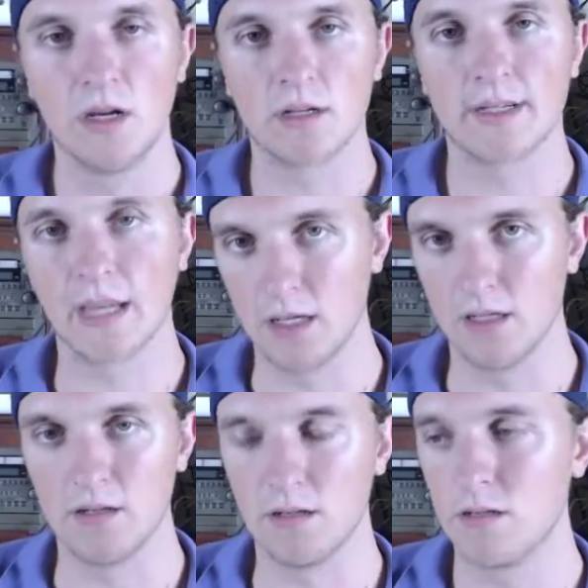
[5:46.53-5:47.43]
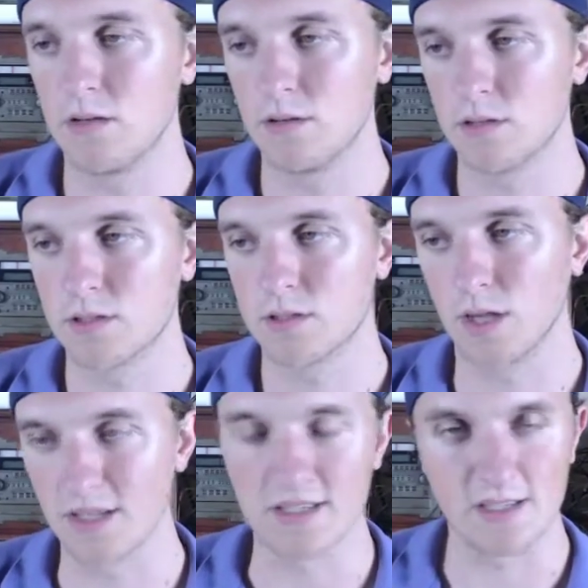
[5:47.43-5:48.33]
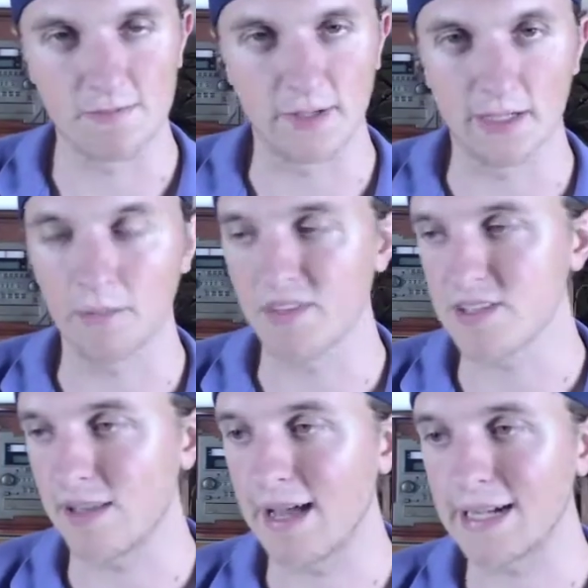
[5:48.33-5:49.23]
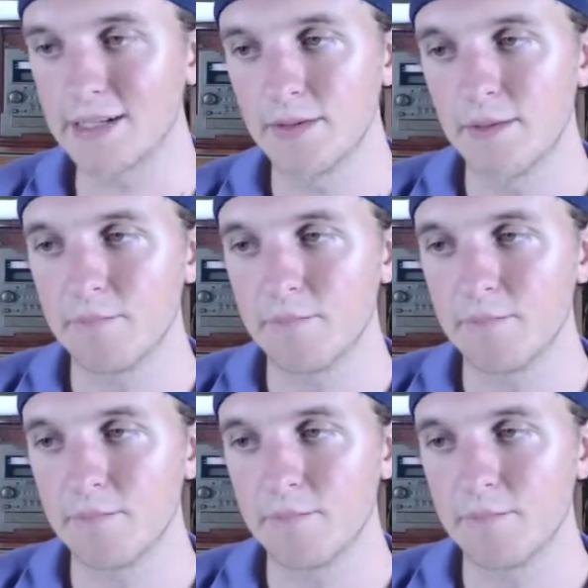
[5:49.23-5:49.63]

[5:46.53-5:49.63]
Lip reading: can Cousins pick up the slack?